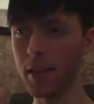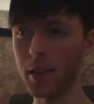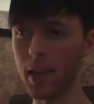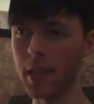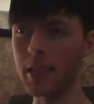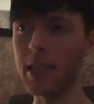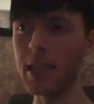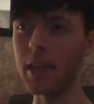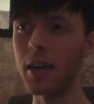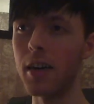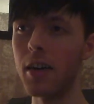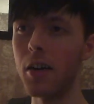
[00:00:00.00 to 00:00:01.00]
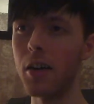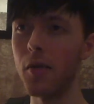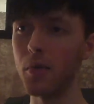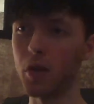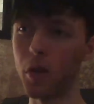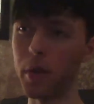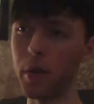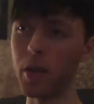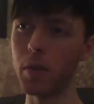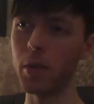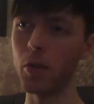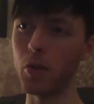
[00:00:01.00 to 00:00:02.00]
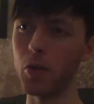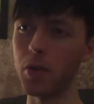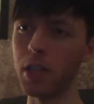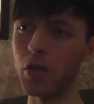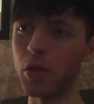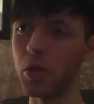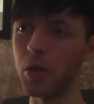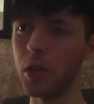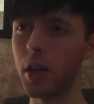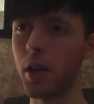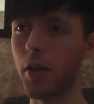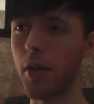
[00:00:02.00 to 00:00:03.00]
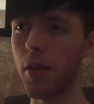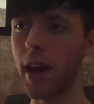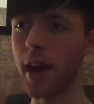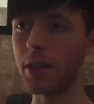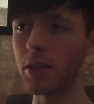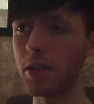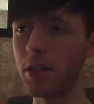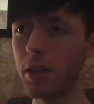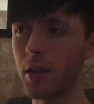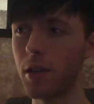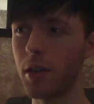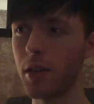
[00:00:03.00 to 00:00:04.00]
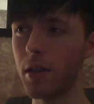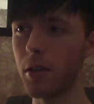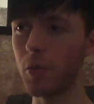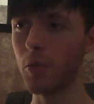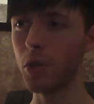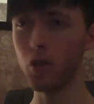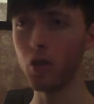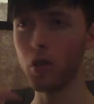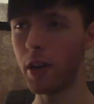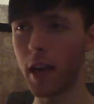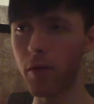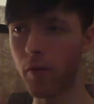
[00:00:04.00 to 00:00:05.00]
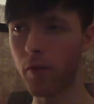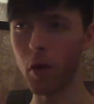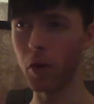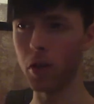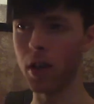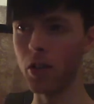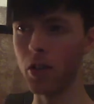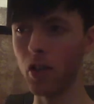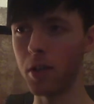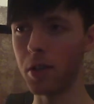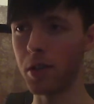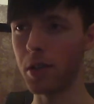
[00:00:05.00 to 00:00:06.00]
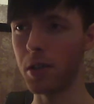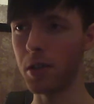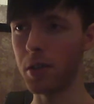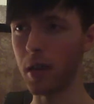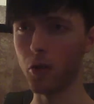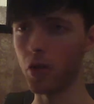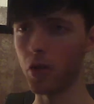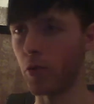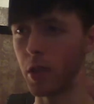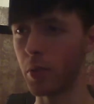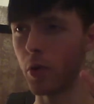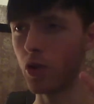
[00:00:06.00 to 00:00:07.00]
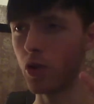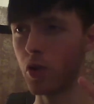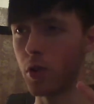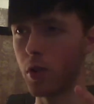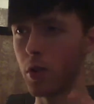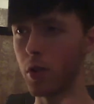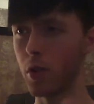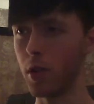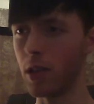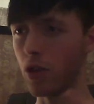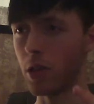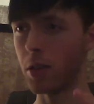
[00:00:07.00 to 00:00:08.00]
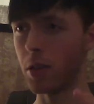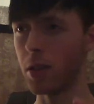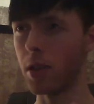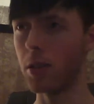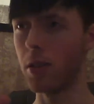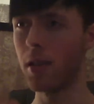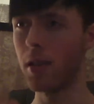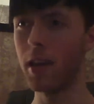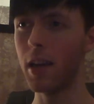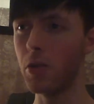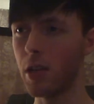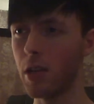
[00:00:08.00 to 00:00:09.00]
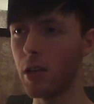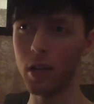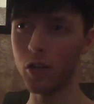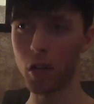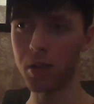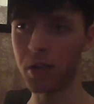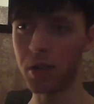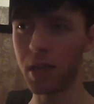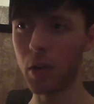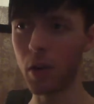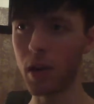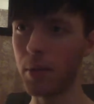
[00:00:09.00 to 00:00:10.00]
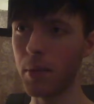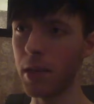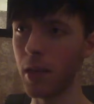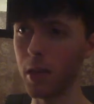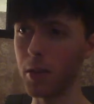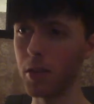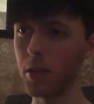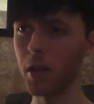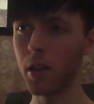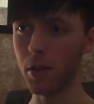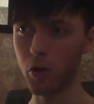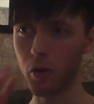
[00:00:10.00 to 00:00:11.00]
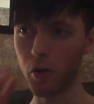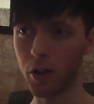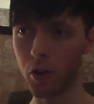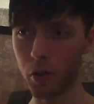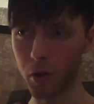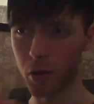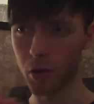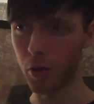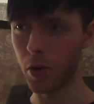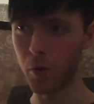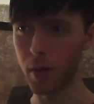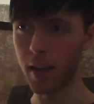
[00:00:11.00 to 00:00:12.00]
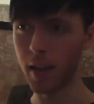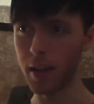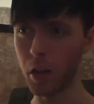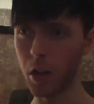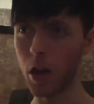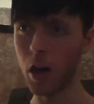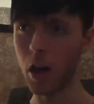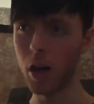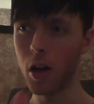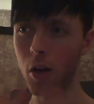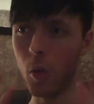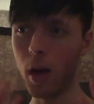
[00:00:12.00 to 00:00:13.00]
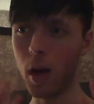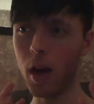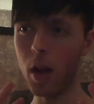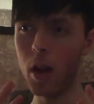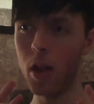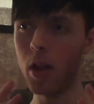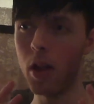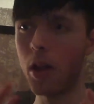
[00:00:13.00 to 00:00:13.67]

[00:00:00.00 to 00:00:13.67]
this idea from so many spiritual teachers that we shouldn't ever focus on injustices because that'll just bring us more injustices, and it was never an injustice anyway because you create your own reality all along. Well,